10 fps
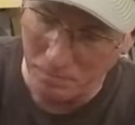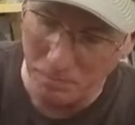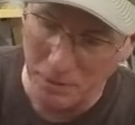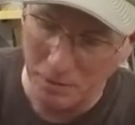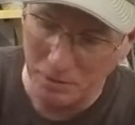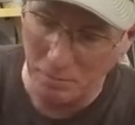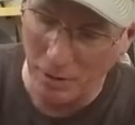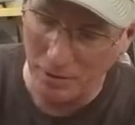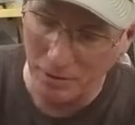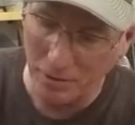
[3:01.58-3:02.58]
been this
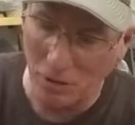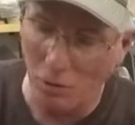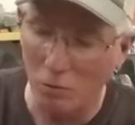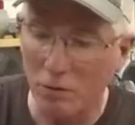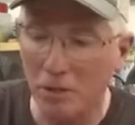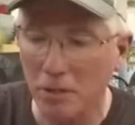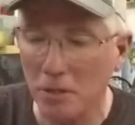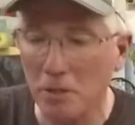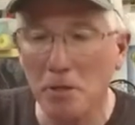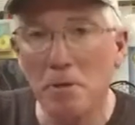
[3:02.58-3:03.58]
Butler Gold.
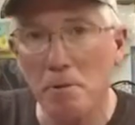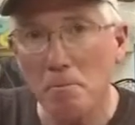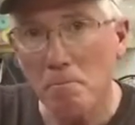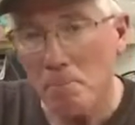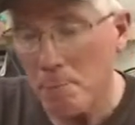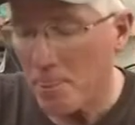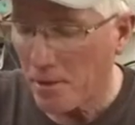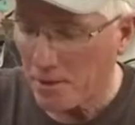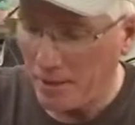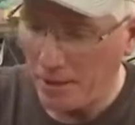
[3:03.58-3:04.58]

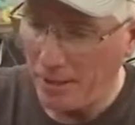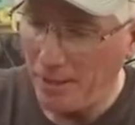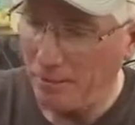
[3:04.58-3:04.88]
Uh,